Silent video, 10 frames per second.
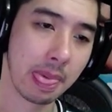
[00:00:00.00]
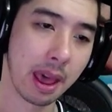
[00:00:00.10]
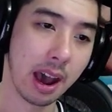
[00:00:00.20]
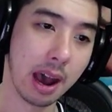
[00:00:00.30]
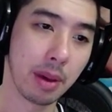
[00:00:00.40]

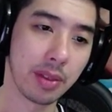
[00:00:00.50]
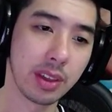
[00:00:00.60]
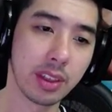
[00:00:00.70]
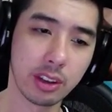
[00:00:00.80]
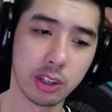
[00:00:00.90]
Um, I think
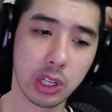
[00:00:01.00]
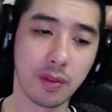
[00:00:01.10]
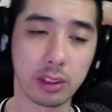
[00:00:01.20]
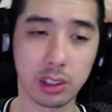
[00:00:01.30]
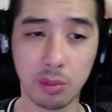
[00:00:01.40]
that they should give
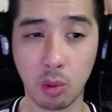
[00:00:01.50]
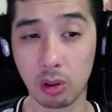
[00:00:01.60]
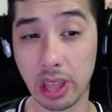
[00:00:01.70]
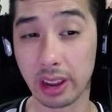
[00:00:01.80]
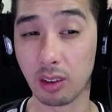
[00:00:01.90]
out some more
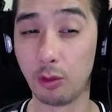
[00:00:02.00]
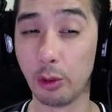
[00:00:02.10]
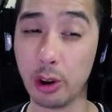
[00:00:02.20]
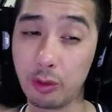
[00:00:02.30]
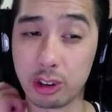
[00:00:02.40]
like
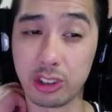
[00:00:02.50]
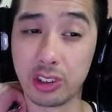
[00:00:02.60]
foil versions